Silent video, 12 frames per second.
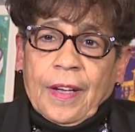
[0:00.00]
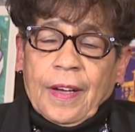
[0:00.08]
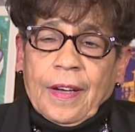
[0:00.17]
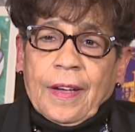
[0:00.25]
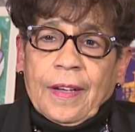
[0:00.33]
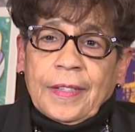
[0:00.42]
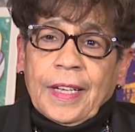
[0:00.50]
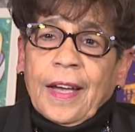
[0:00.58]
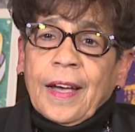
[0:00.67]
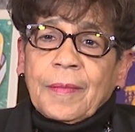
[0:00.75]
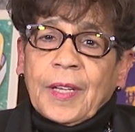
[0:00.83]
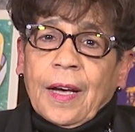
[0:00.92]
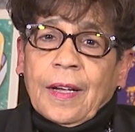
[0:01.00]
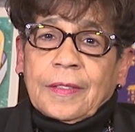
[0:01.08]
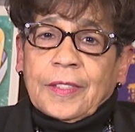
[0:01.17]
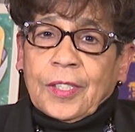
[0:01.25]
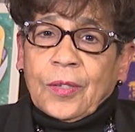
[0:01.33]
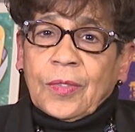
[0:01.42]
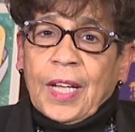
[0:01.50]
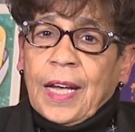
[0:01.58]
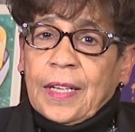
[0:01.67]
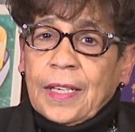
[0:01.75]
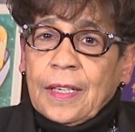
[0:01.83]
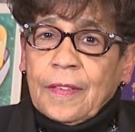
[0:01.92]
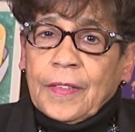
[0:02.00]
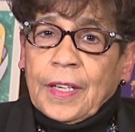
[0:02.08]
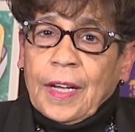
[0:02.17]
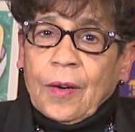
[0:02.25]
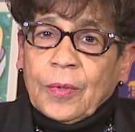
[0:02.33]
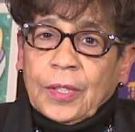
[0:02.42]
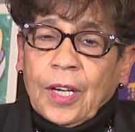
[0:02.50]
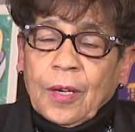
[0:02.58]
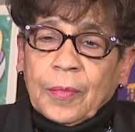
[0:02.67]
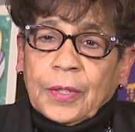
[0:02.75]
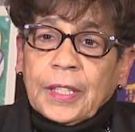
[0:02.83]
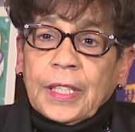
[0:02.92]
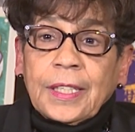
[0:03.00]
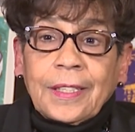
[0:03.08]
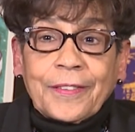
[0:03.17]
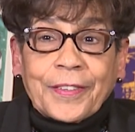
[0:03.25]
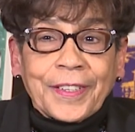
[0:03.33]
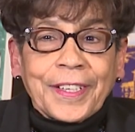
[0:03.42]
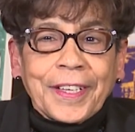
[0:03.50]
Uh, now I'm not so naive that I would not believe